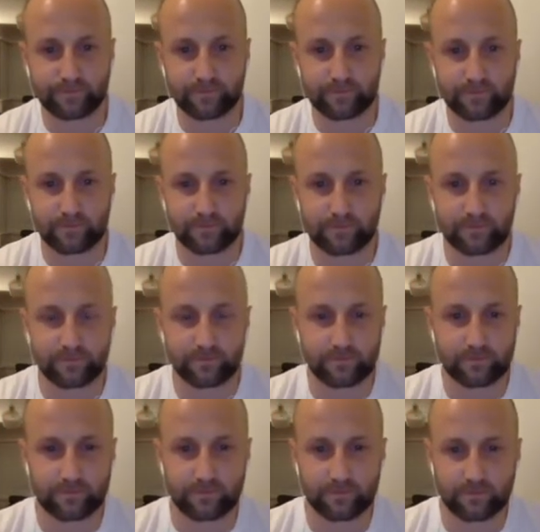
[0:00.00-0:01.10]

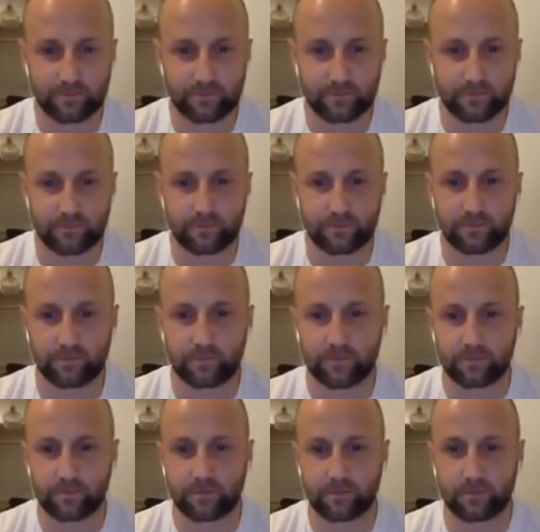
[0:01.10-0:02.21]

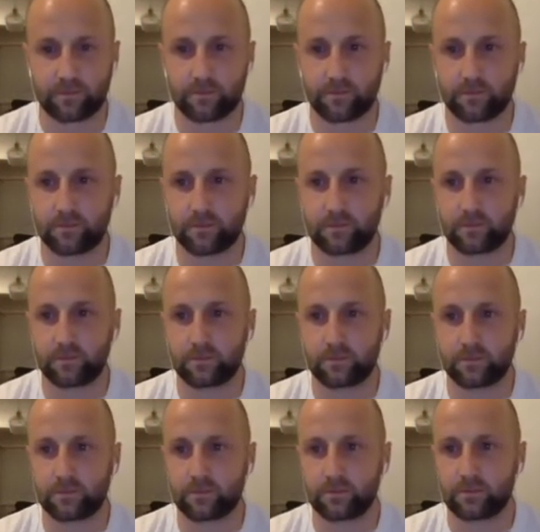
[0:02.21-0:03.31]

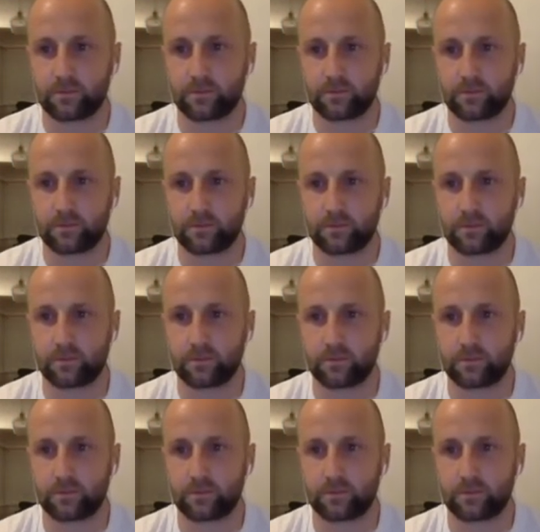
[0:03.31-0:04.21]
[no speech]